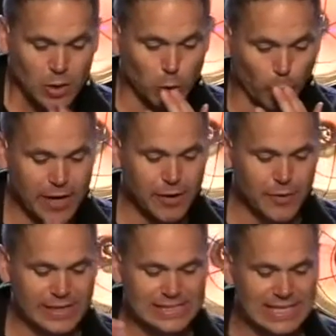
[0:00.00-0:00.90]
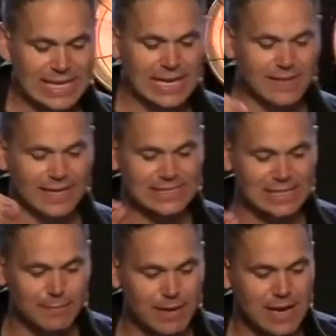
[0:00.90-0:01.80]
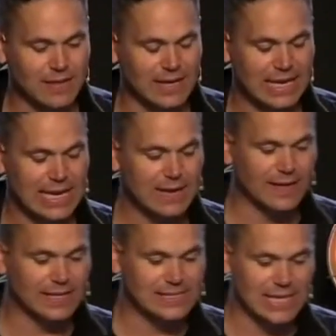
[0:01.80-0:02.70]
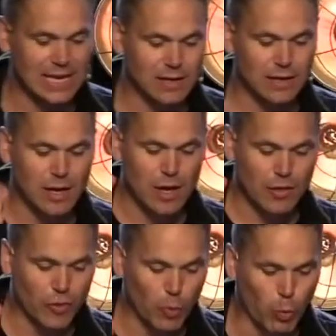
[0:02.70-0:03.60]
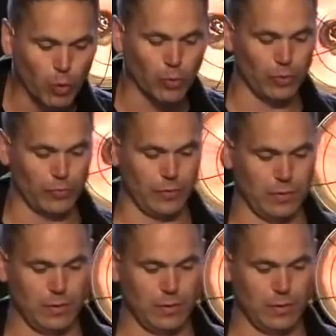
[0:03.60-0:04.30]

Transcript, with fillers: Greater is he that is in me than he that is in the world.